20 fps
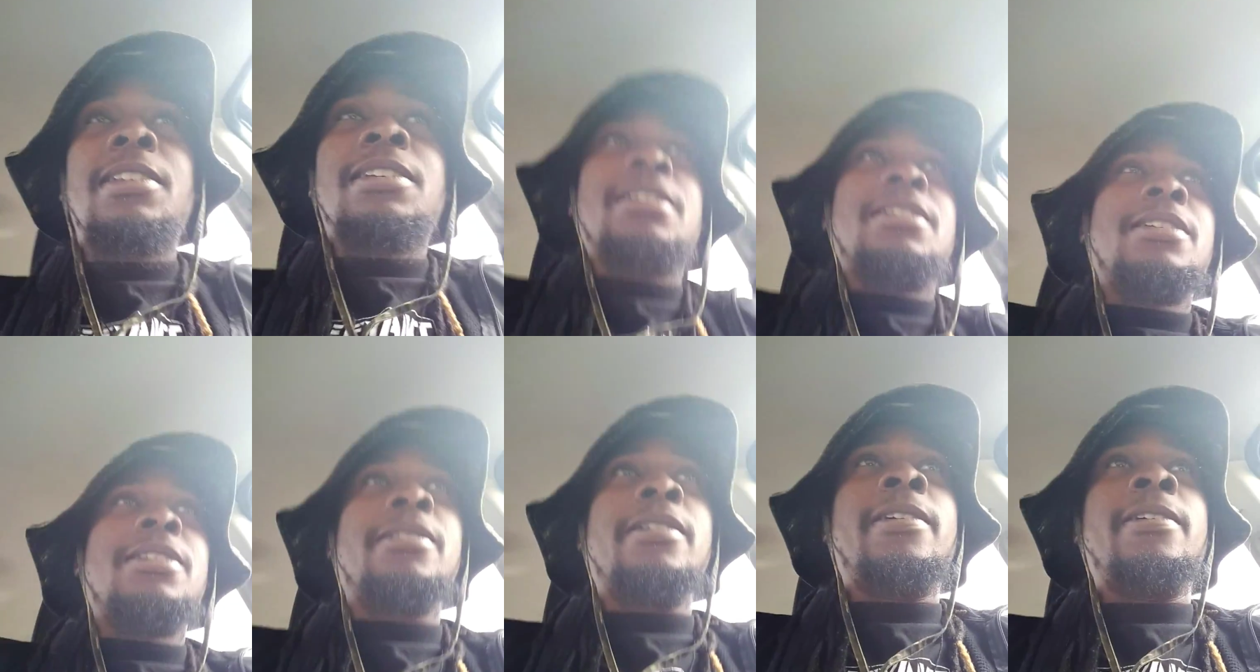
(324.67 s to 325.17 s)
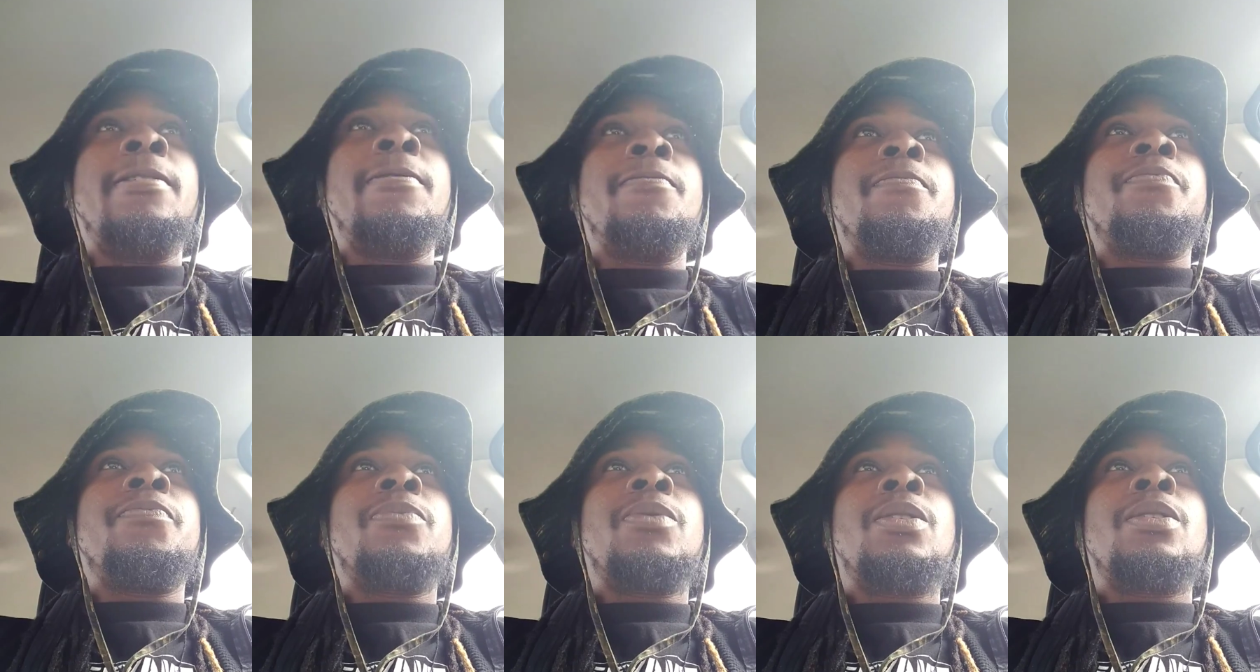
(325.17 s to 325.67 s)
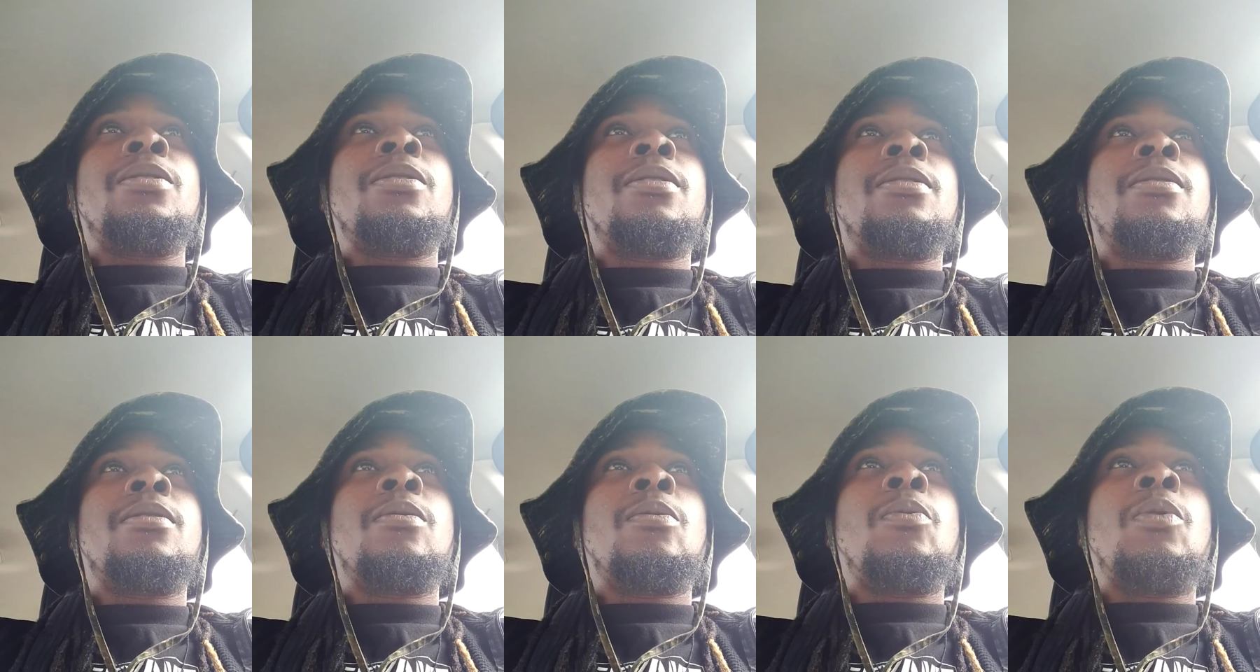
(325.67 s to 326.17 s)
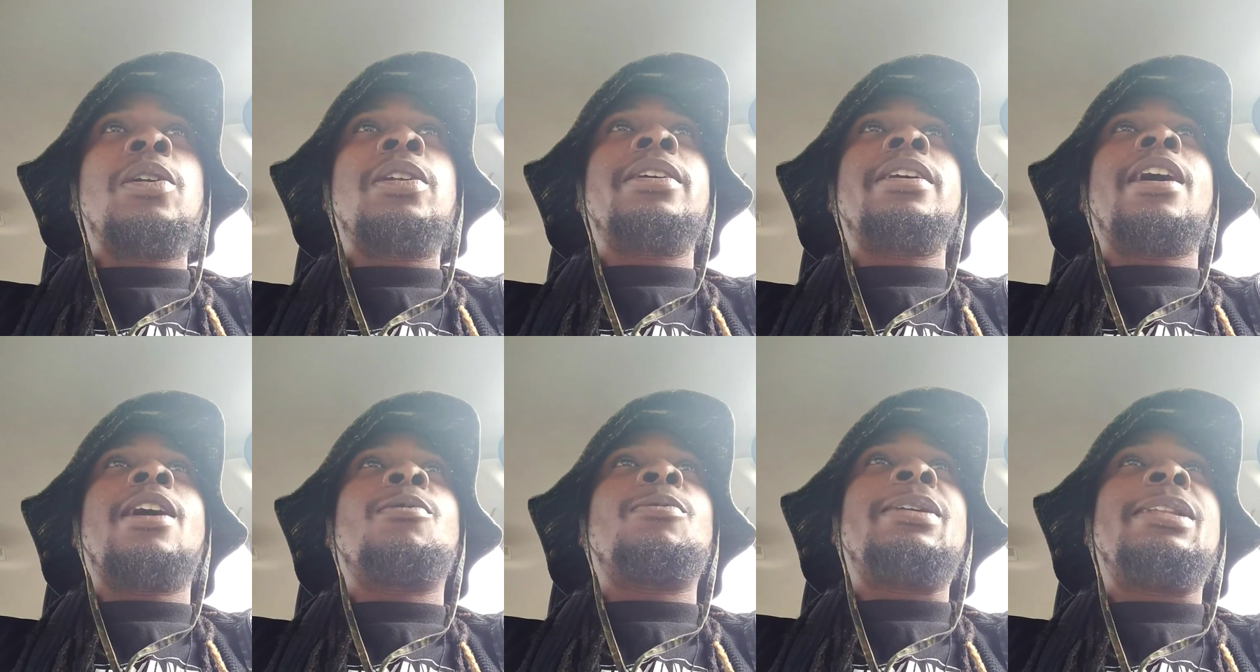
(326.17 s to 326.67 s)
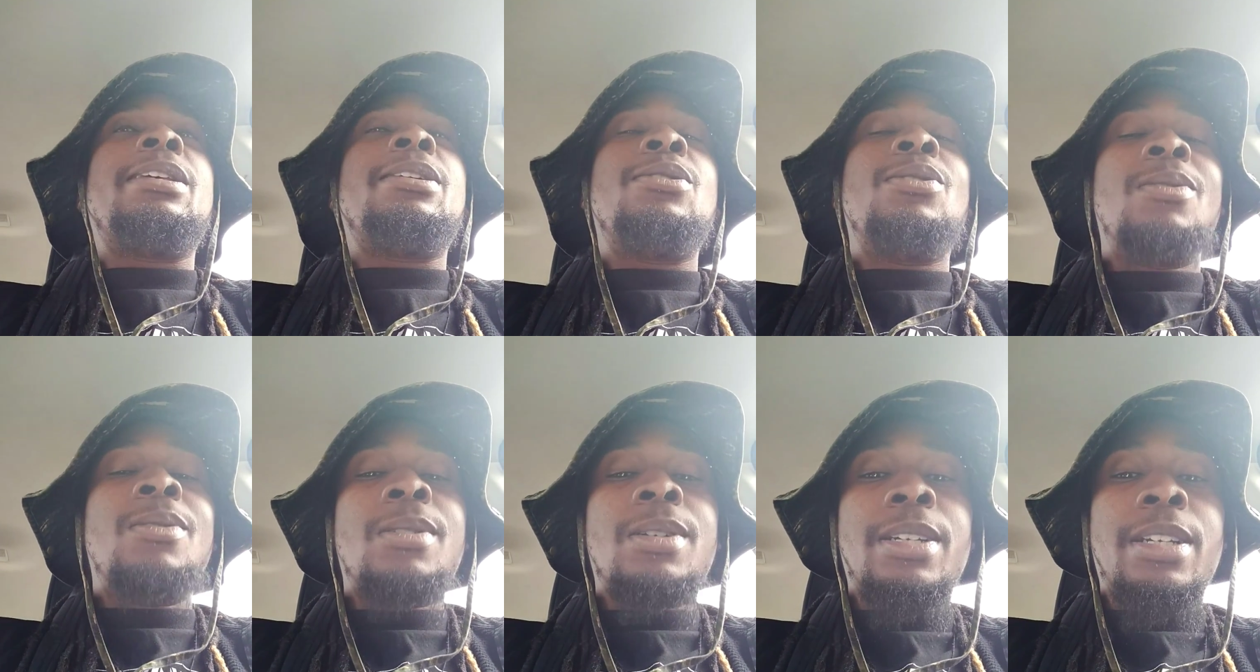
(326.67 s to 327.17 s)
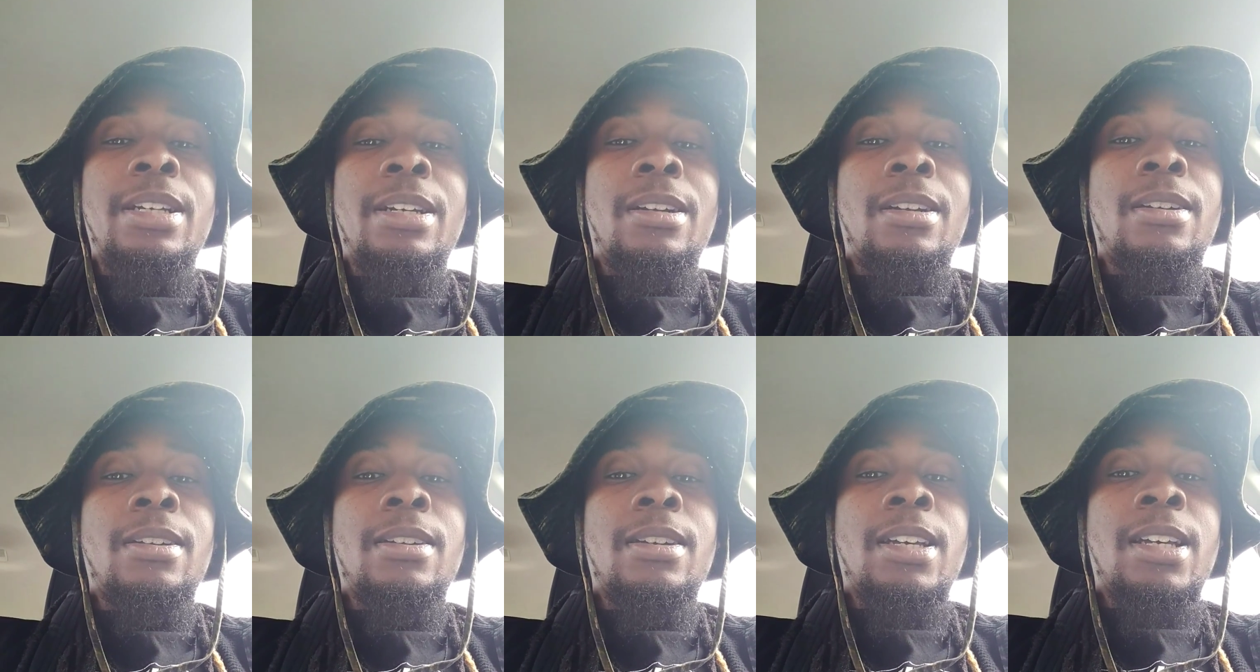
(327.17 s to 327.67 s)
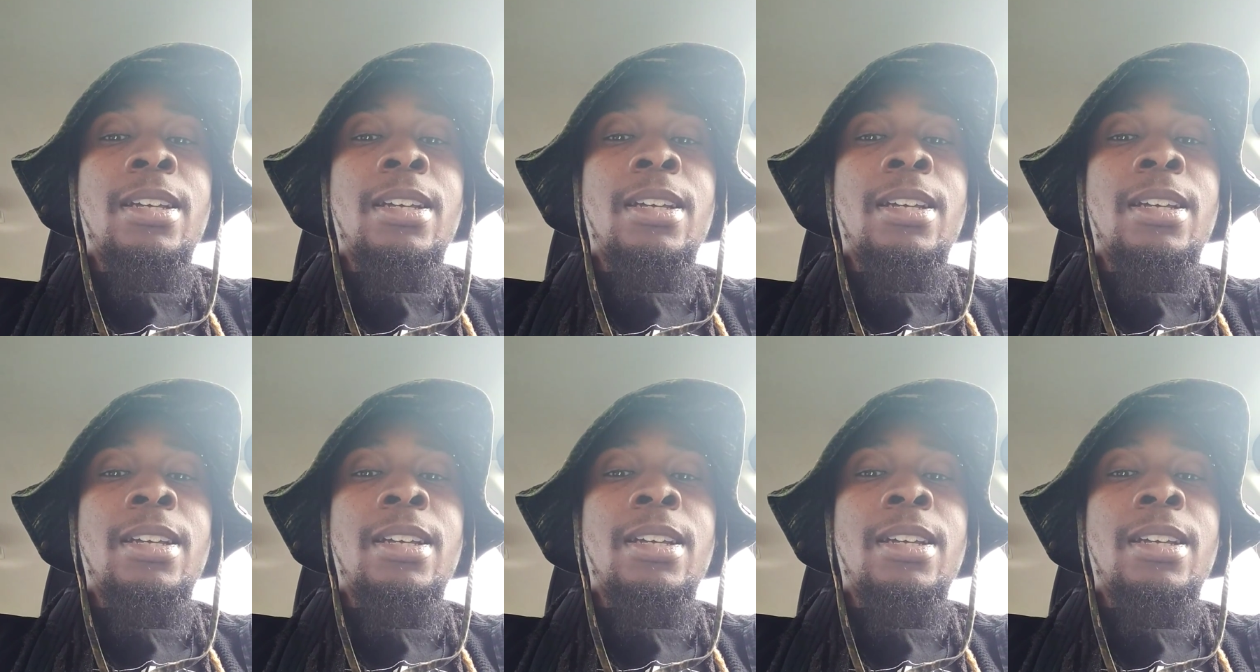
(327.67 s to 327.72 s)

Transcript: Do y'all got people there? Are y'all hiding something?